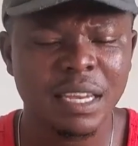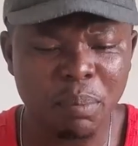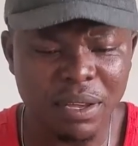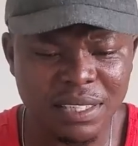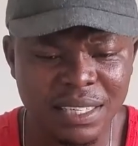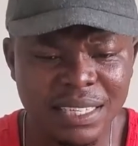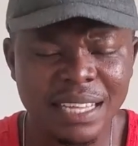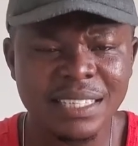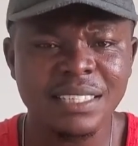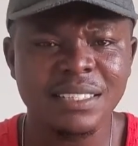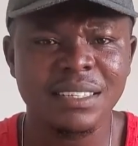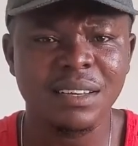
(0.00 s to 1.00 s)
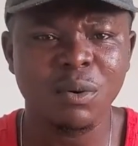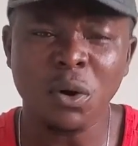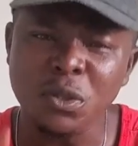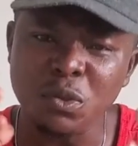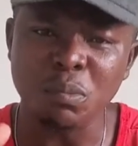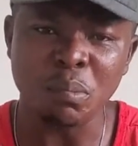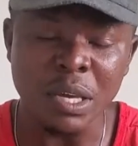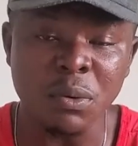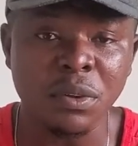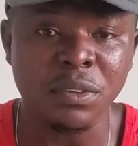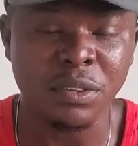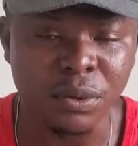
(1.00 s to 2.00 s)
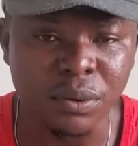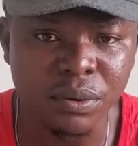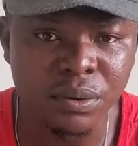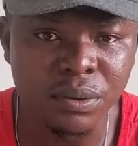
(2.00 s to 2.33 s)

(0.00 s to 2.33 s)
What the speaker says: person doesn't want to be with you.